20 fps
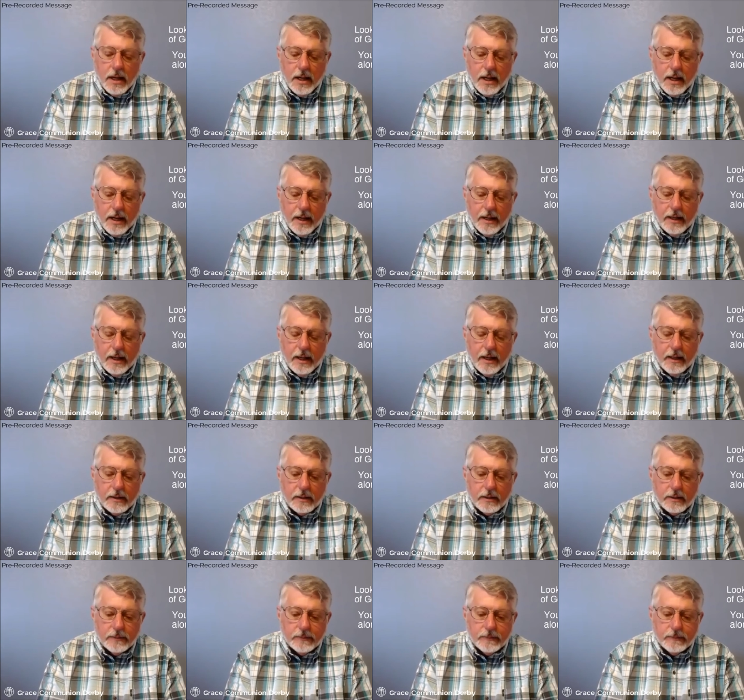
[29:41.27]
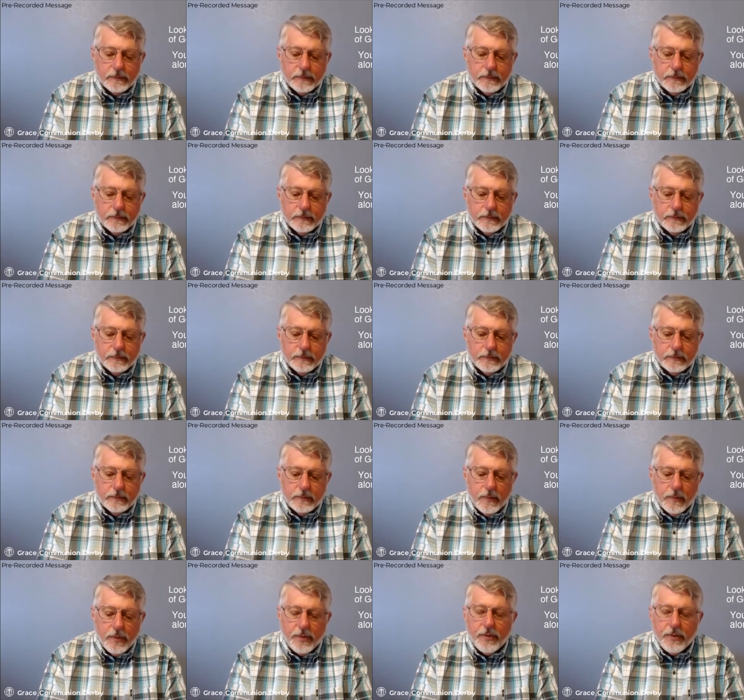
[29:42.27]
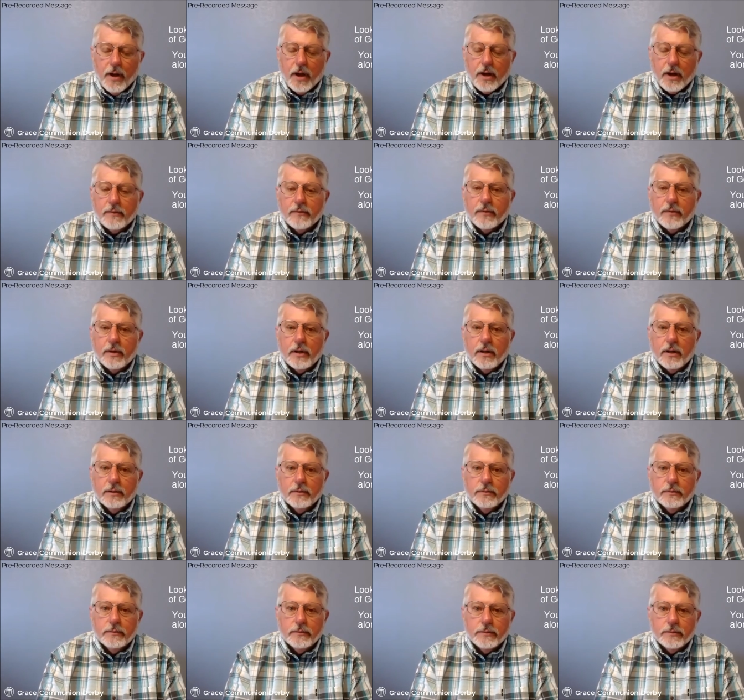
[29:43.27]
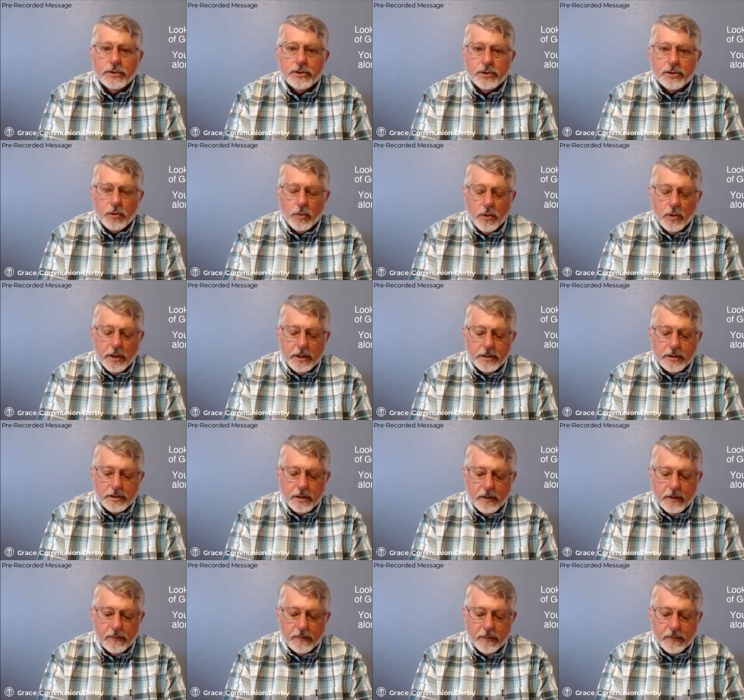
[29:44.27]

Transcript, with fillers: And I thought of the stories of